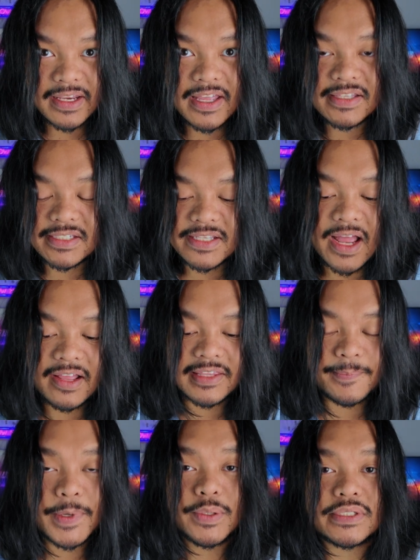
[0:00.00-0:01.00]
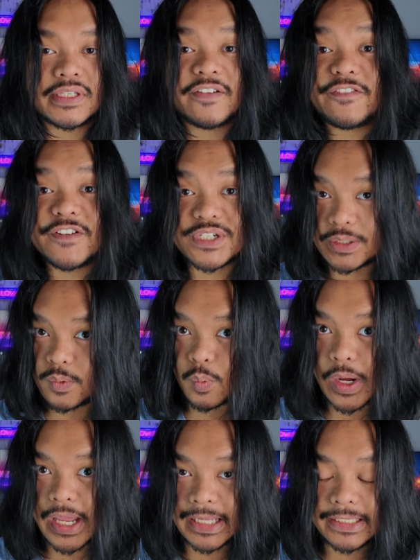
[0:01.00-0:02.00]
It's not the most efficient
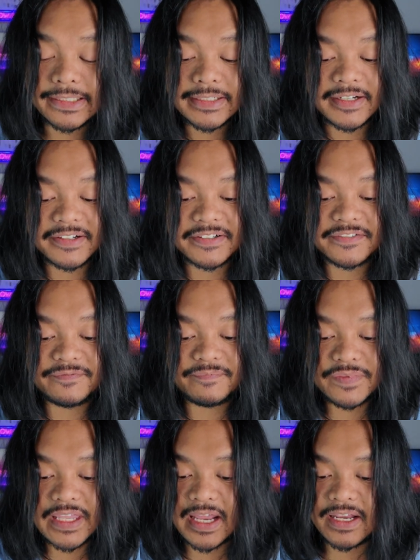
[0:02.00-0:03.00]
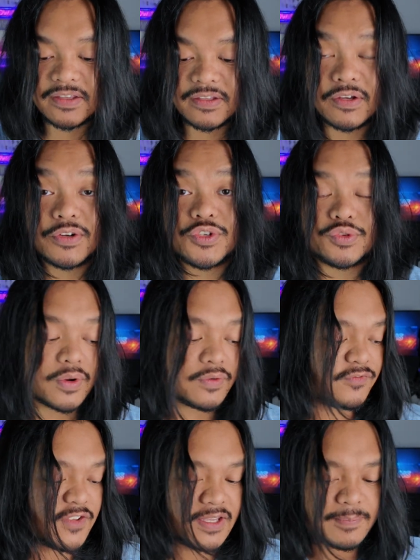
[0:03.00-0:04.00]
way of getting your drone
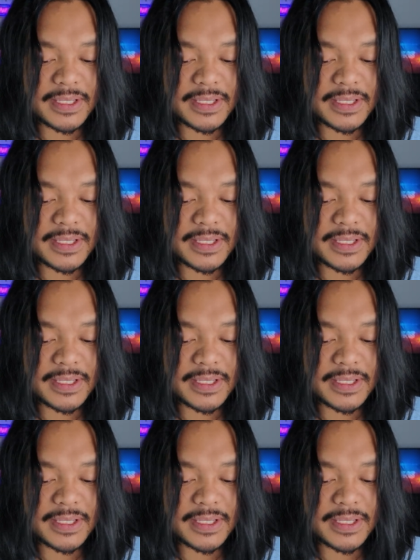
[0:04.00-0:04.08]
feed,